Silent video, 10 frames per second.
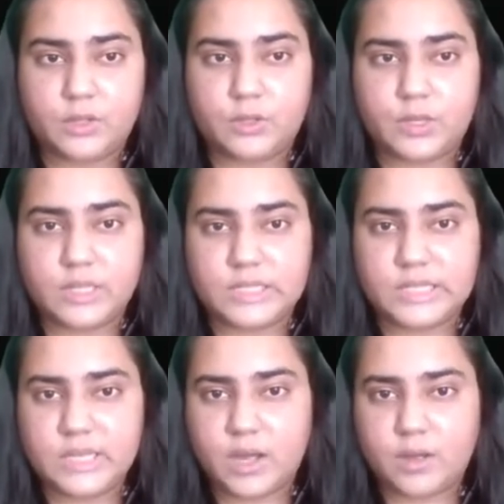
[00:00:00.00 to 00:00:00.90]
You can
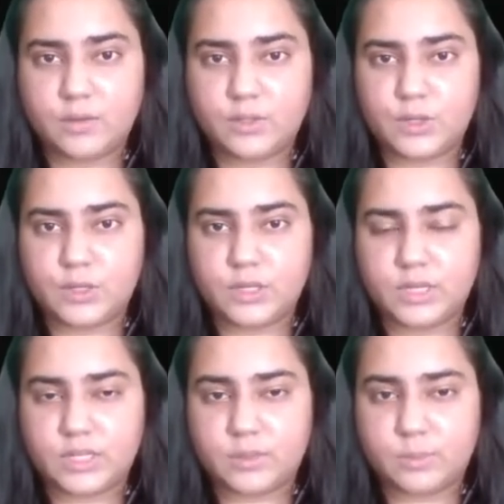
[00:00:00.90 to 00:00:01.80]
see how
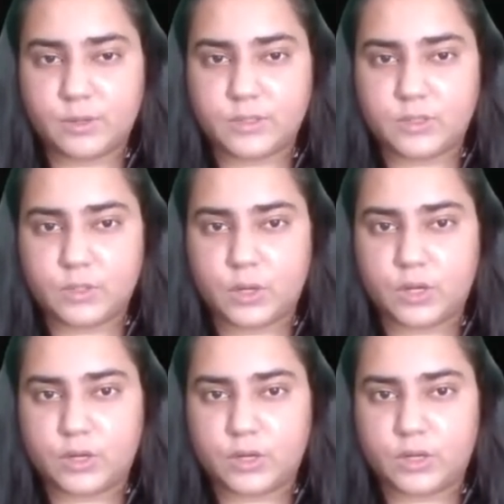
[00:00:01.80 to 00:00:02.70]
certain data points
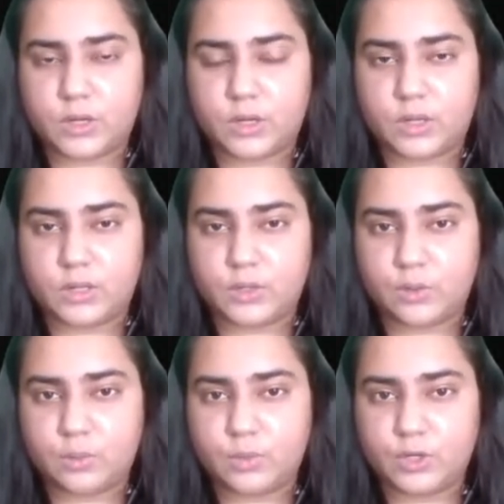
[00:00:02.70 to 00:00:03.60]
are, uh, you
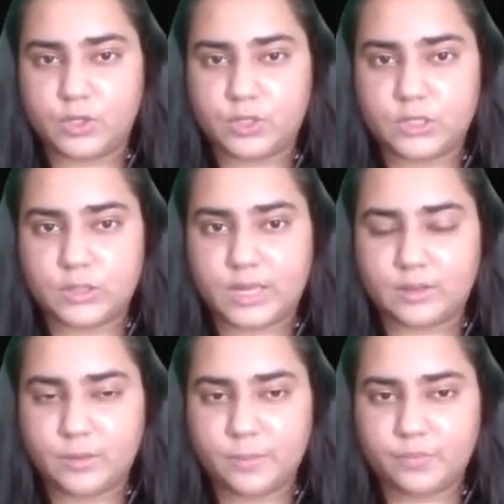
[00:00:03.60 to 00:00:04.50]
know, merged
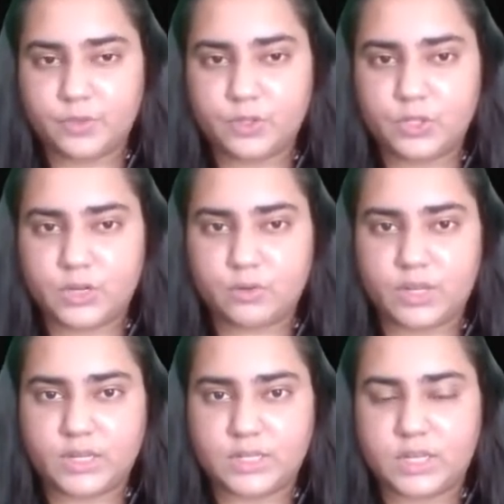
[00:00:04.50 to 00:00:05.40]
together to
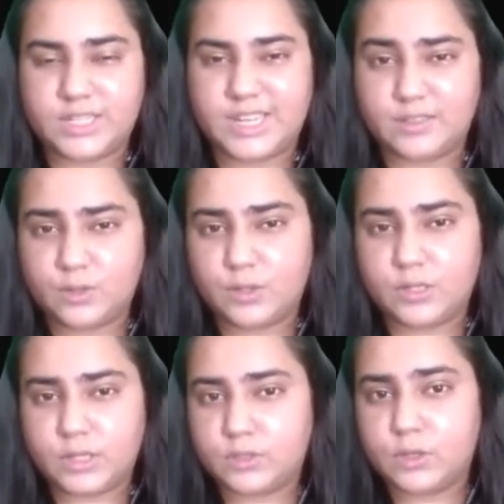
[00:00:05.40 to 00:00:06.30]
generate a denser
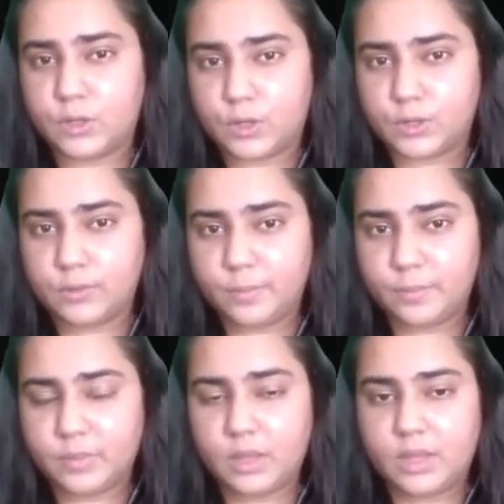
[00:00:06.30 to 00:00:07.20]
and denser kernel.
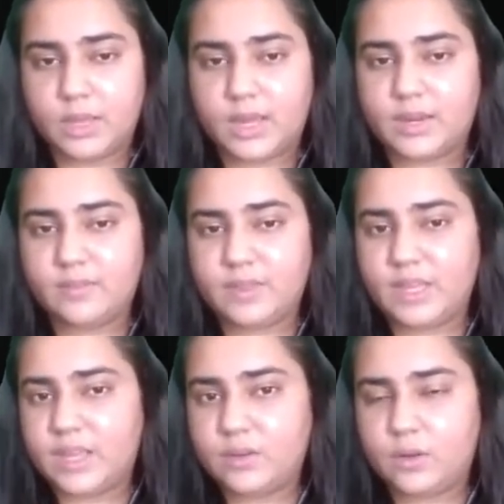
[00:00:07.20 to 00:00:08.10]
And in
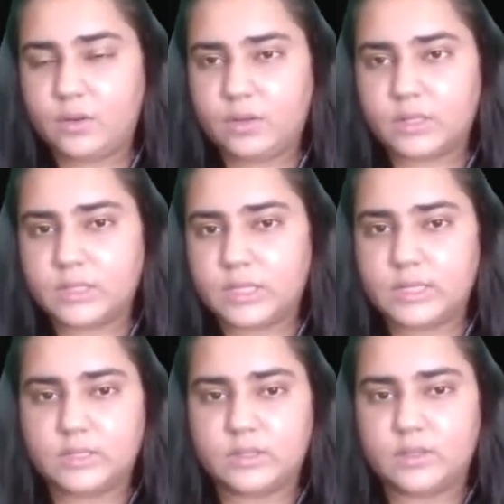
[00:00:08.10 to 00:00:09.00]
the end, all you can
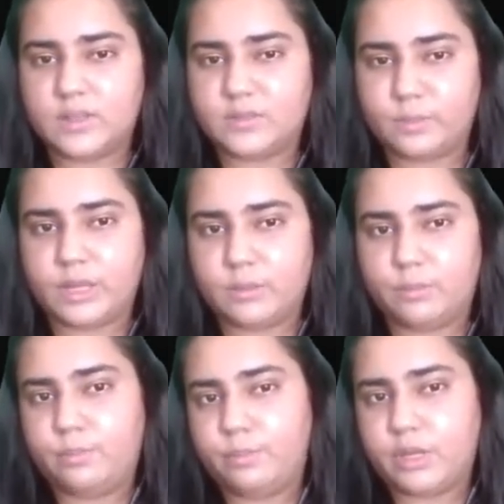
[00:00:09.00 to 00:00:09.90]
see is these big,
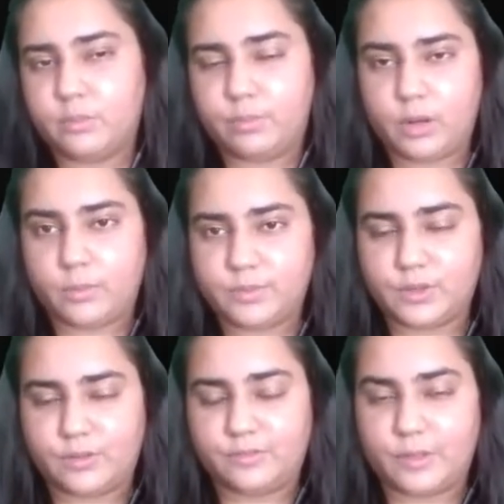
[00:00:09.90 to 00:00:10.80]
big
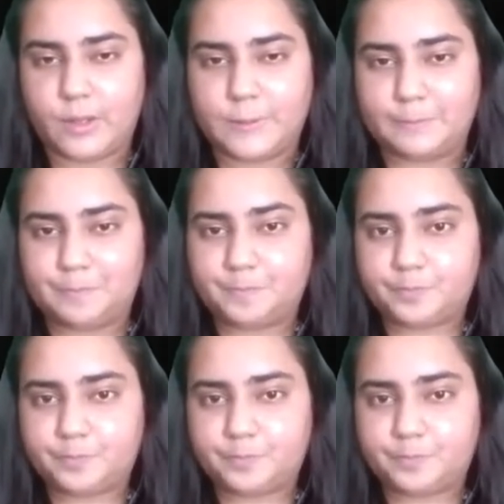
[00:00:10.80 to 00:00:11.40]
blobs of, um,